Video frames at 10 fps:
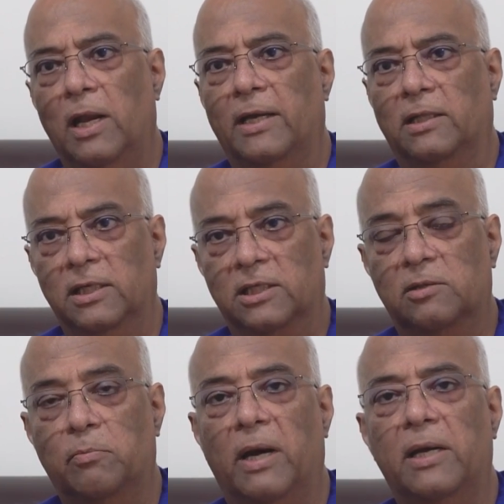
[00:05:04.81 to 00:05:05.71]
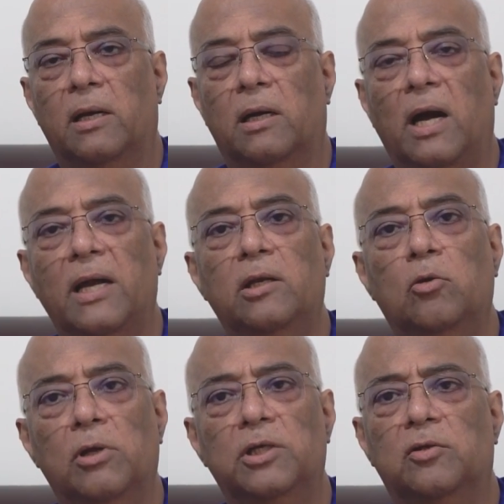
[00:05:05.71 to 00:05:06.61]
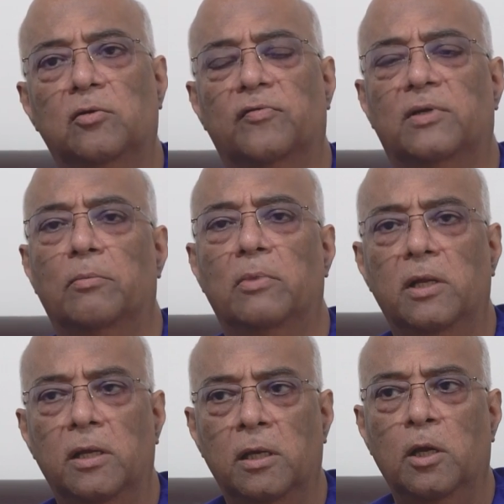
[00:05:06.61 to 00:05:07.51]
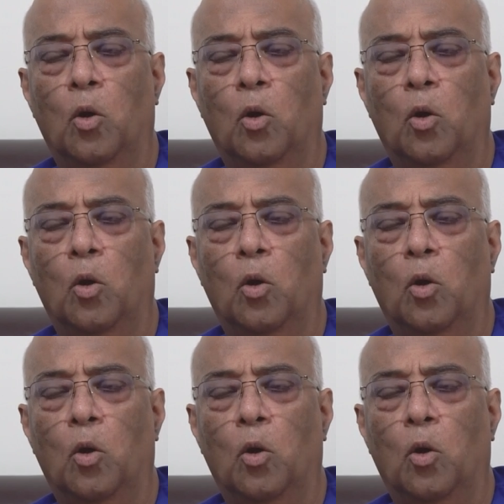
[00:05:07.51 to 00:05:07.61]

like this by a kind donation of somebody